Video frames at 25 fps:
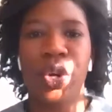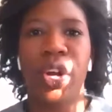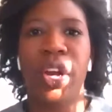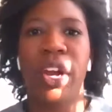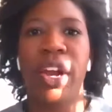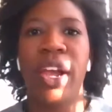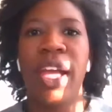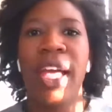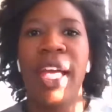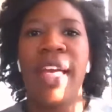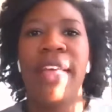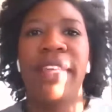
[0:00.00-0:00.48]

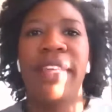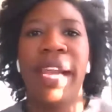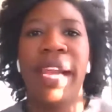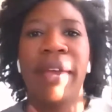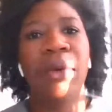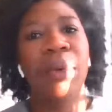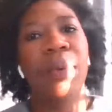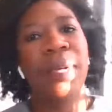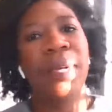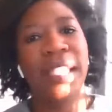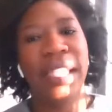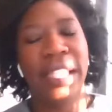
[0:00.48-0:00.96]
sure that
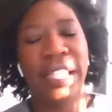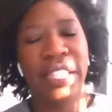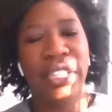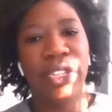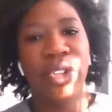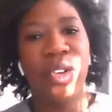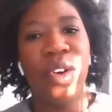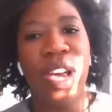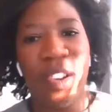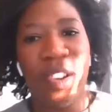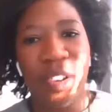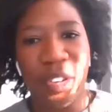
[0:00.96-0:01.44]
everyone
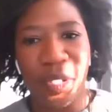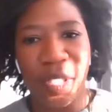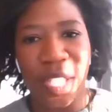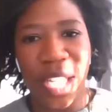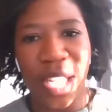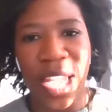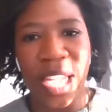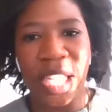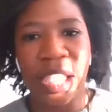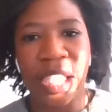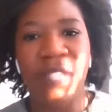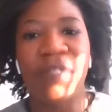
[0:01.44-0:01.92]
still
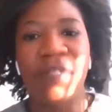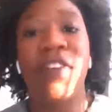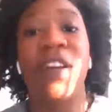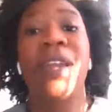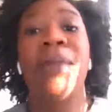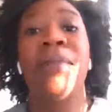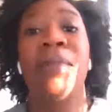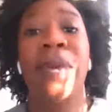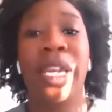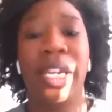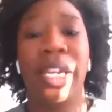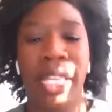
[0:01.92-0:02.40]
understands
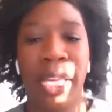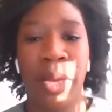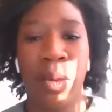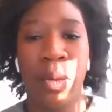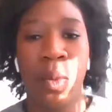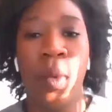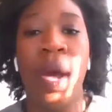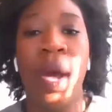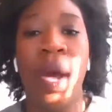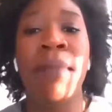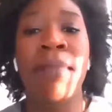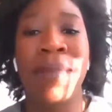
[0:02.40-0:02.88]
fundamentally
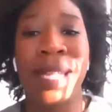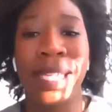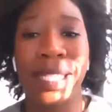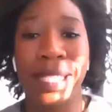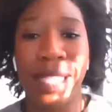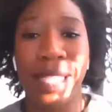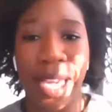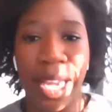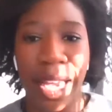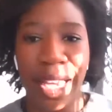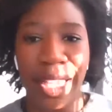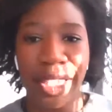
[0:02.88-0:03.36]
what
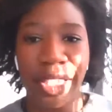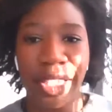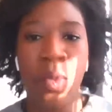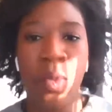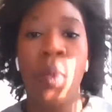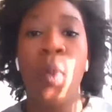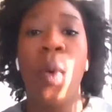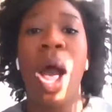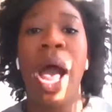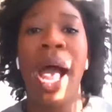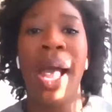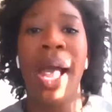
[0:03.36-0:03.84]
Mented is
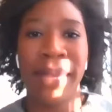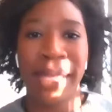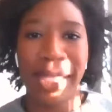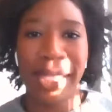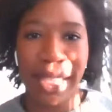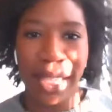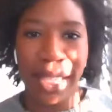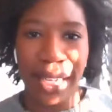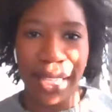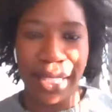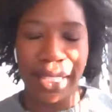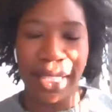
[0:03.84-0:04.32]
and why
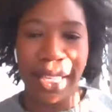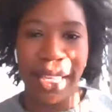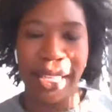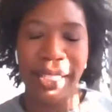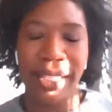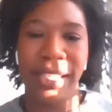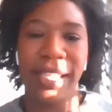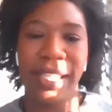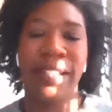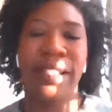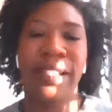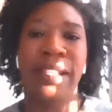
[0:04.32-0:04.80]
Mented
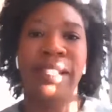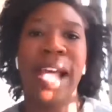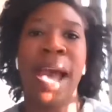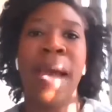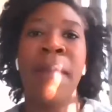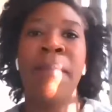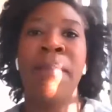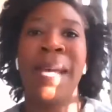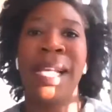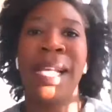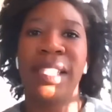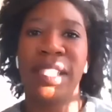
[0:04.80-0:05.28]
exists, and that
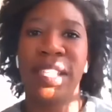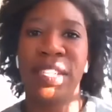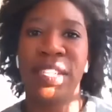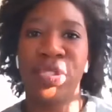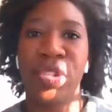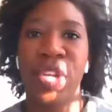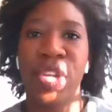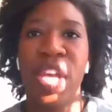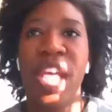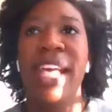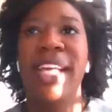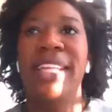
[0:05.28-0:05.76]
that
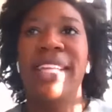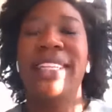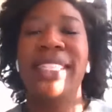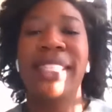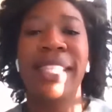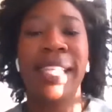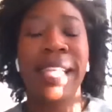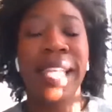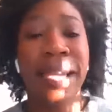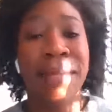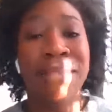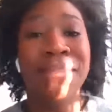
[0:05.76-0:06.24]
message
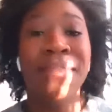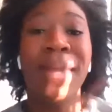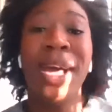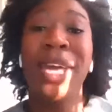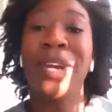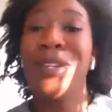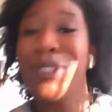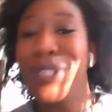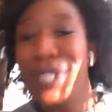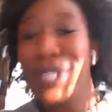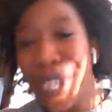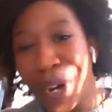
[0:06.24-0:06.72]
doesn't get
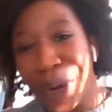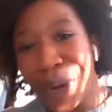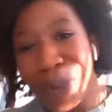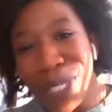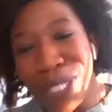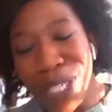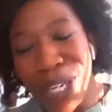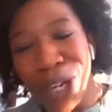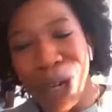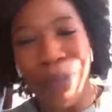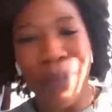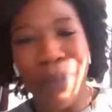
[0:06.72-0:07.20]
muddled in our
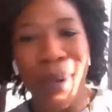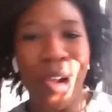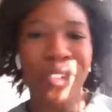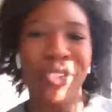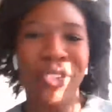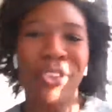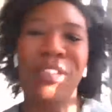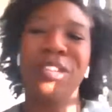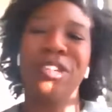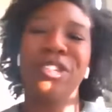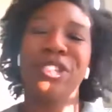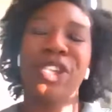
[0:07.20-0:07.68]
retail
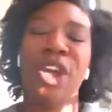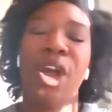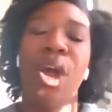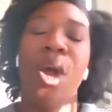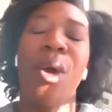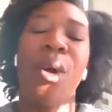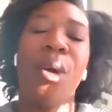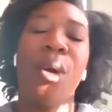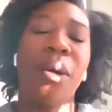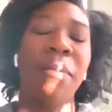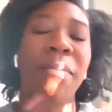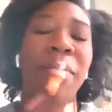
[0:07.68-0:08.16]
partners
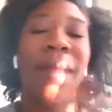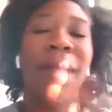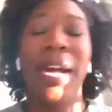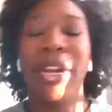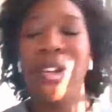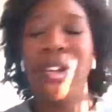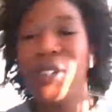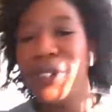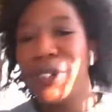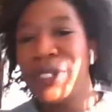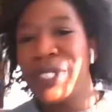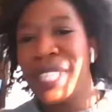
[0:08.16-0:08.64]
or
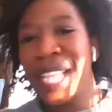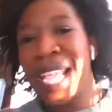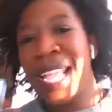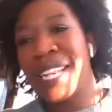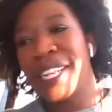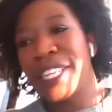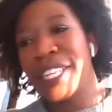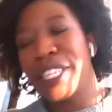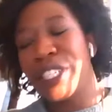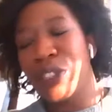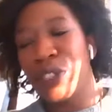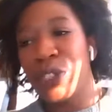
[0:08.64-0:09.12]
muddled
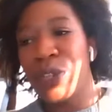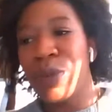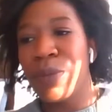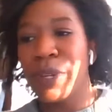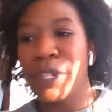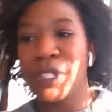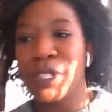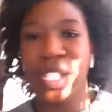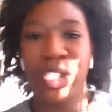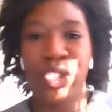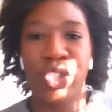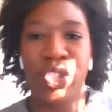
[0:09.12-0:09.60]
in
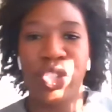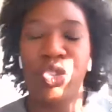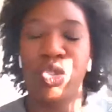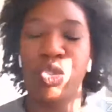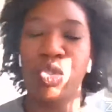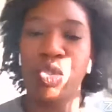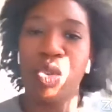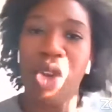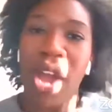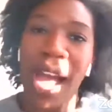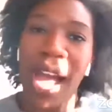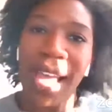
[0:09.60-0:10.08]
consumers that
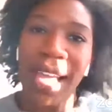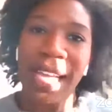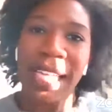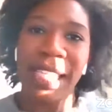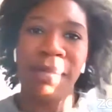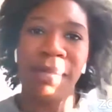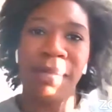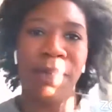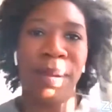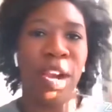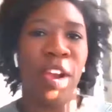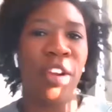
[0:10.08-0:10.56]
just try
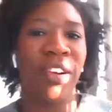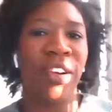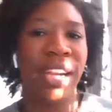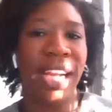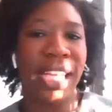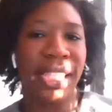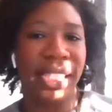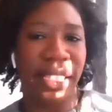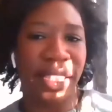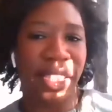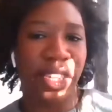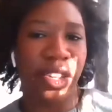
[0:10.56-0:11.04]
us but aren't
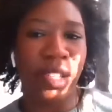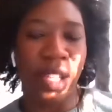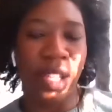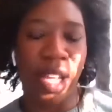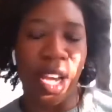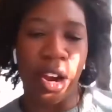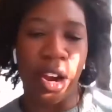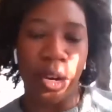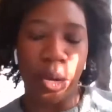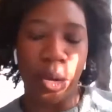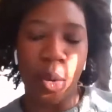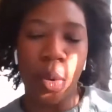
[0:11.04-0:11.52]

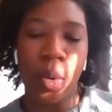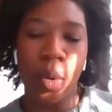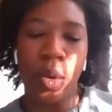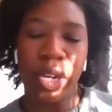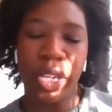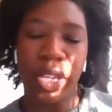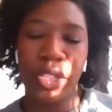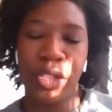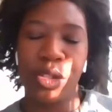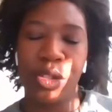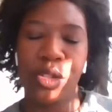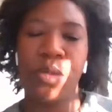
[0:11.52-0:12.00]
necessarily our
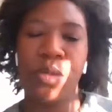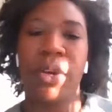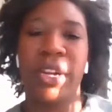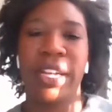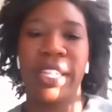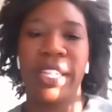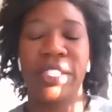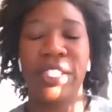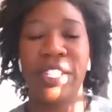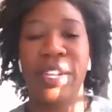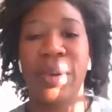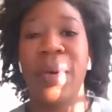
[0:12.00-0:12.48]
core
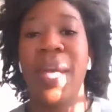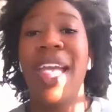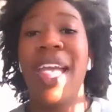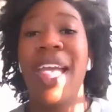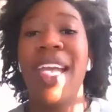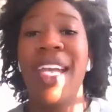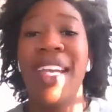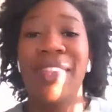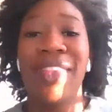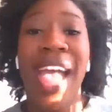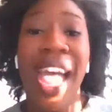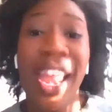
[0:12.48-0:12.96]
consumer. And so
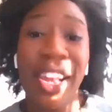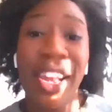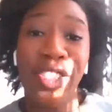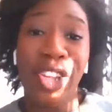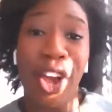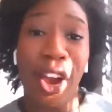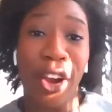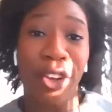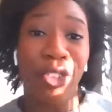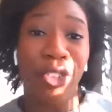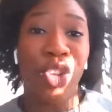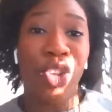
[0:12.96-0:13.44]
that
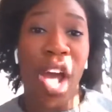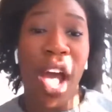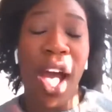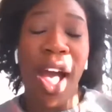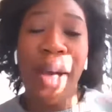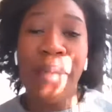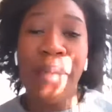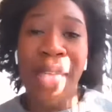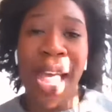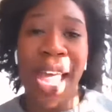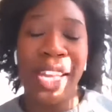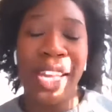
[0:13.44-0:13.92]
is our
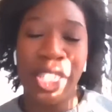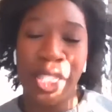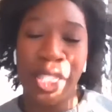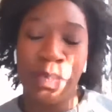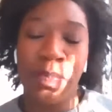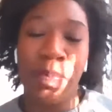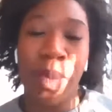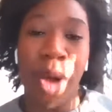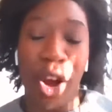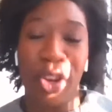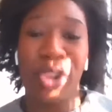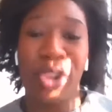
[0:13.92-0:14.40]
job. That
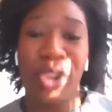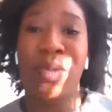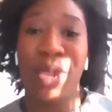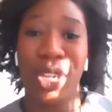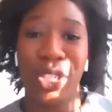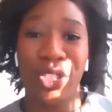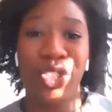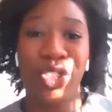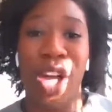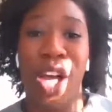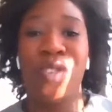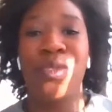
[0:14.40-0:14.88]
is part of
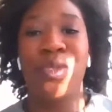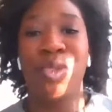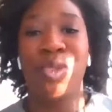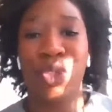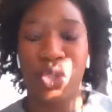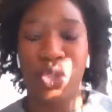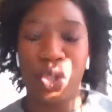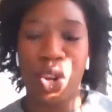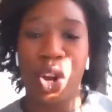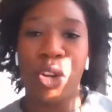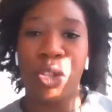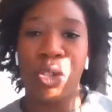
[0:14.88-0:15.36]
what
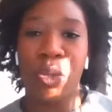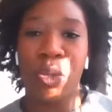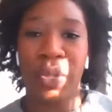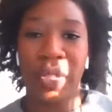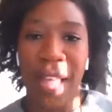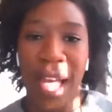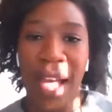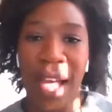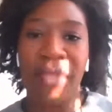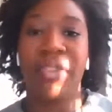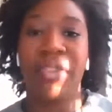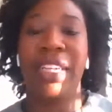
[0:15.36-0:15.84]
Chandra's charged
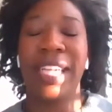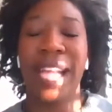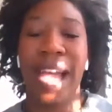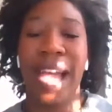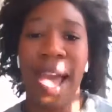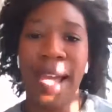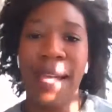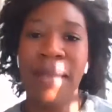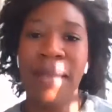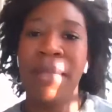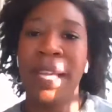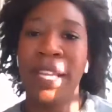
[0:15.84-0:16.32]
with every
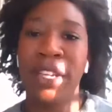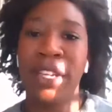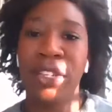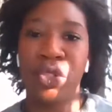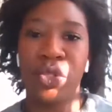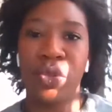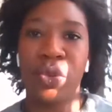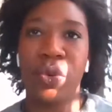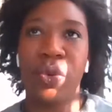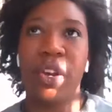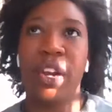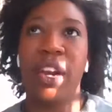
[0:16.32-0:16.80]
day,
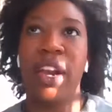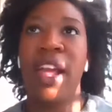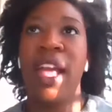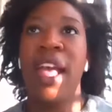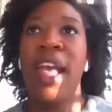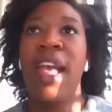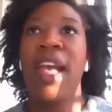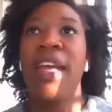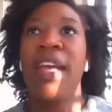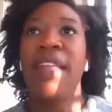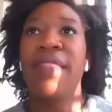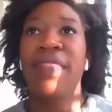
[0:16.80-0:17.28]
making
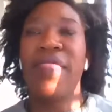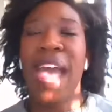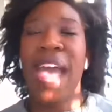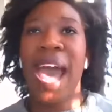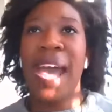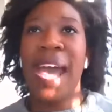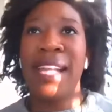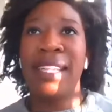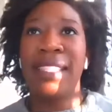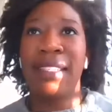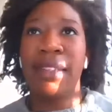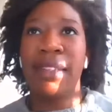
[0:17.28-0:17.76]
sure
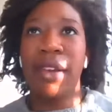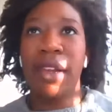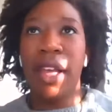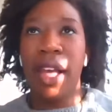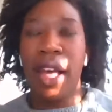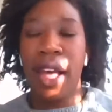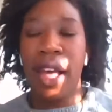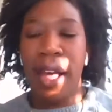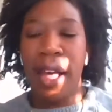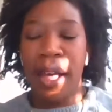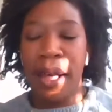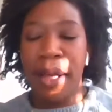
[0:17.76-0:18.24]
that
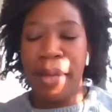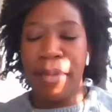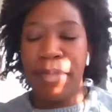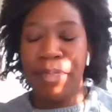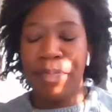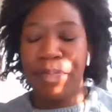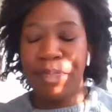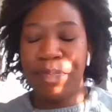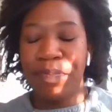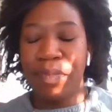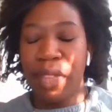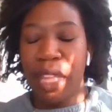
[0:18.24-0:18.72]

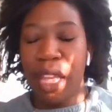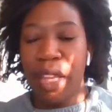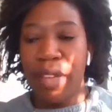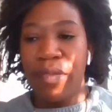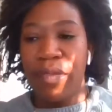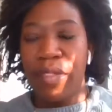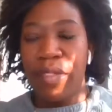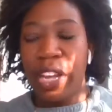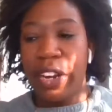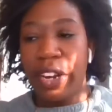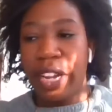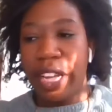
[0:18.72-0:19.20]
um,
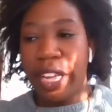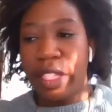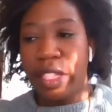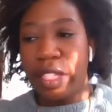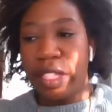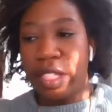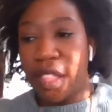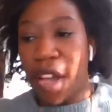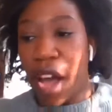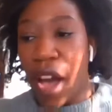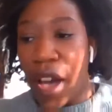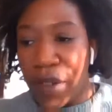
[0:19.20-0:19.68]

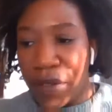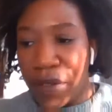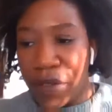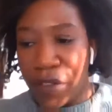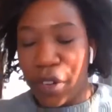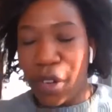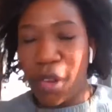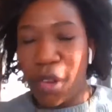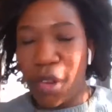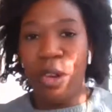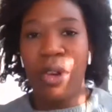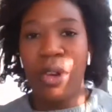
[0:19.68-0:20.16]
very
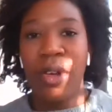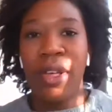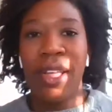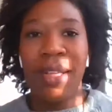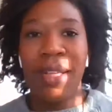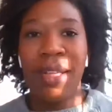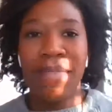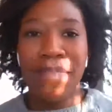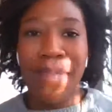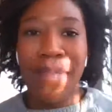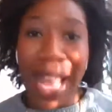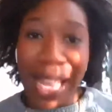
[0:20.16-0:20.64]

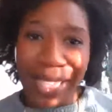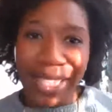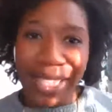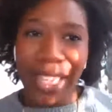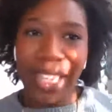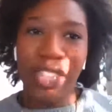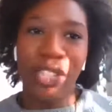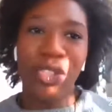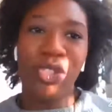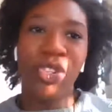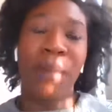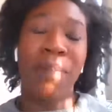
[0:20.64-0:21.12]
thoughtful
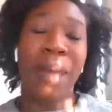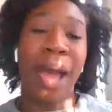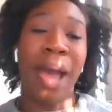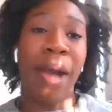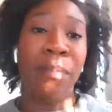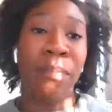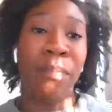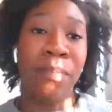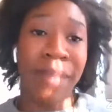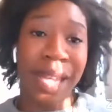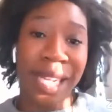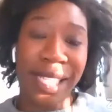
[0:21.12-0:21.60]
message
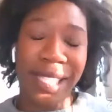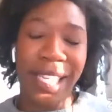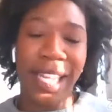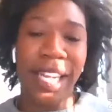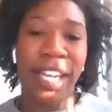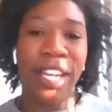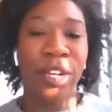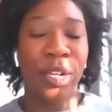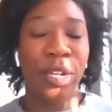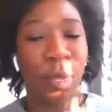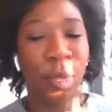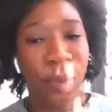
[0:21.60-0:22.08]
about
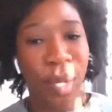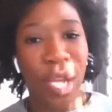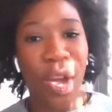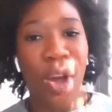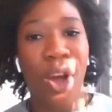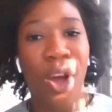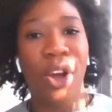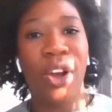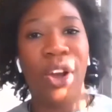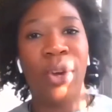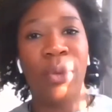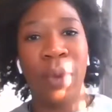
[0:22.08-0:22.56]
Mented and who
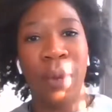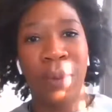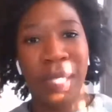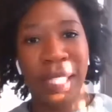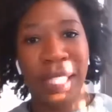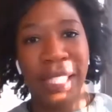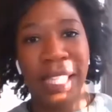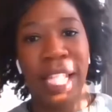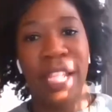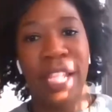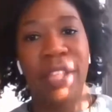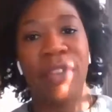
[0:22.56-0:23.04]
we are and what
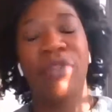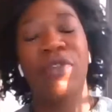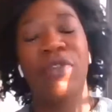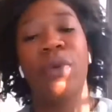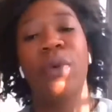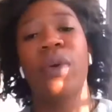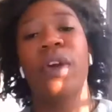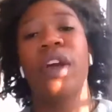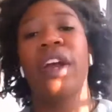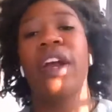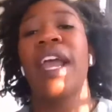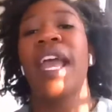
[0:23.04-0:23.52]
we stand
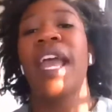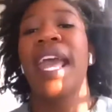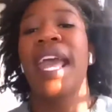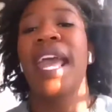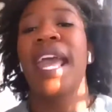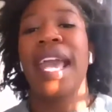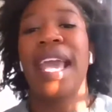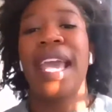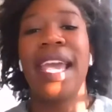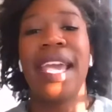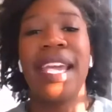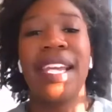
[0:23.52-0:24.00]
for
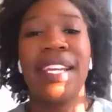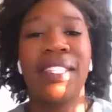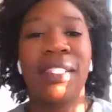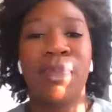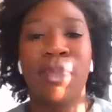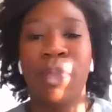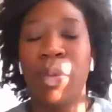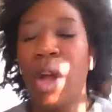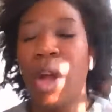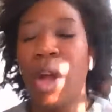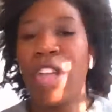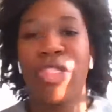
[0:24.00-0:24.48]

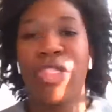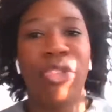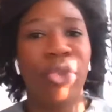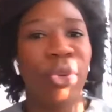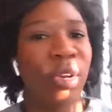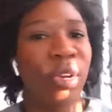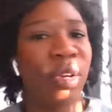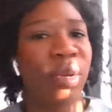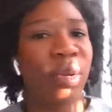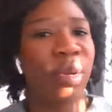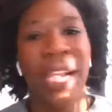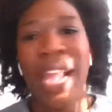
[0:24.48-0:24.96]
is brought
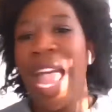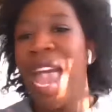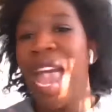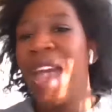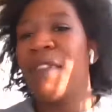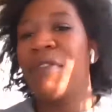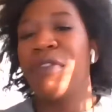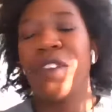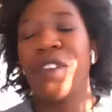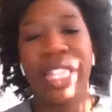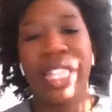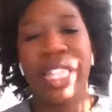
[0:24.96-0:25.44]
through in
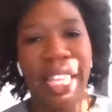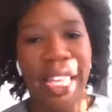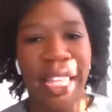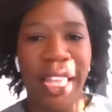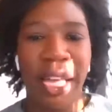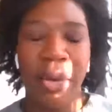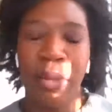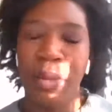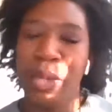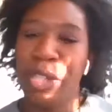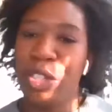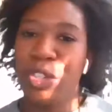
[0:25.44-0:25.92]

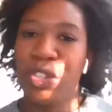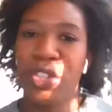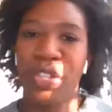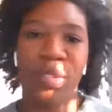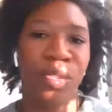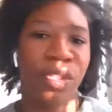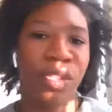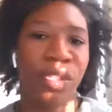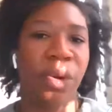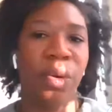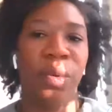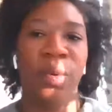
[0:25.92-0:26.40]
everything that we
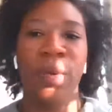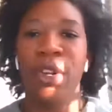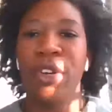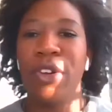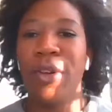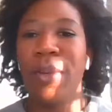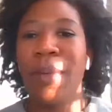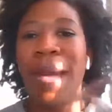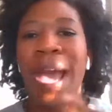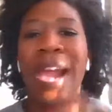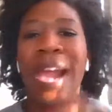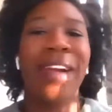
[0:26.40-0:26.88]
do. So
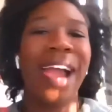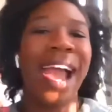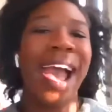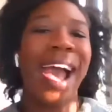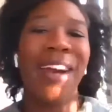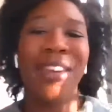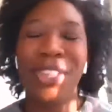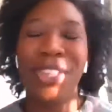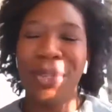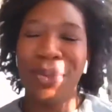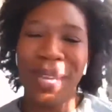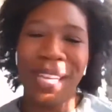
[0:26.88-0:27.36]
no matter
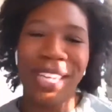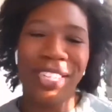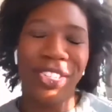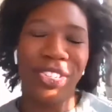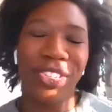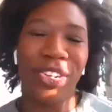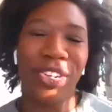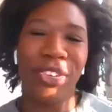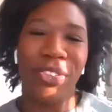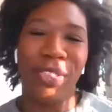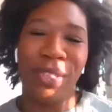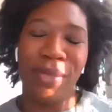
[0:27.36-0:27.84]
how you
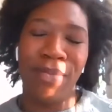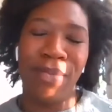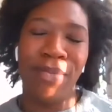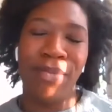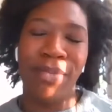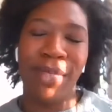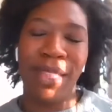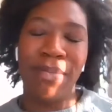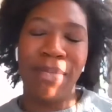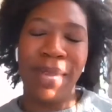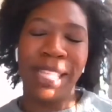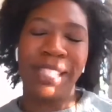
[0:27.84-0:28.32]
enter
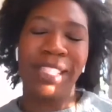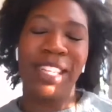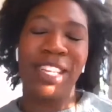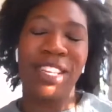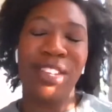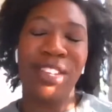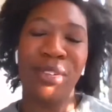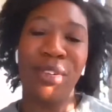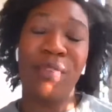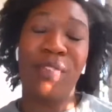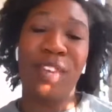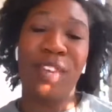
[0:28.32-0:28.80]
the, the
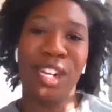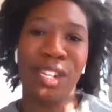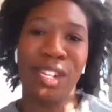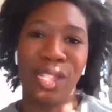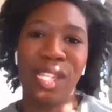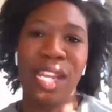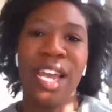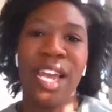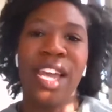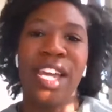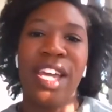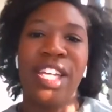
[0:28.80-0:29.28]
Mented
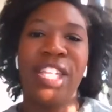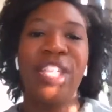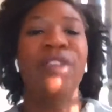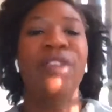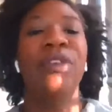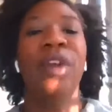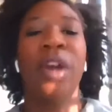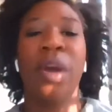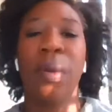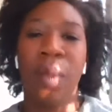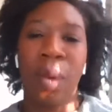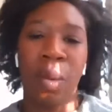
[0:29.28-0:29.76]
universe,
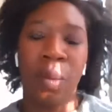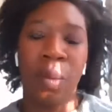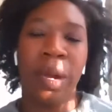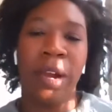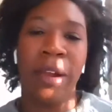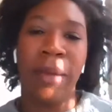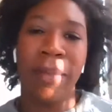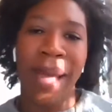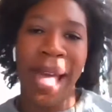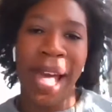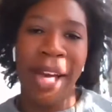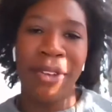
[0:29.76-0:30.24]
you know what
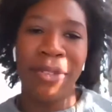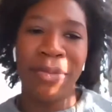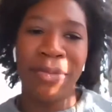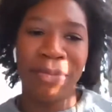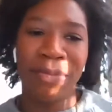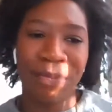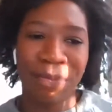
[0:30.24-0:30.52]
we're about.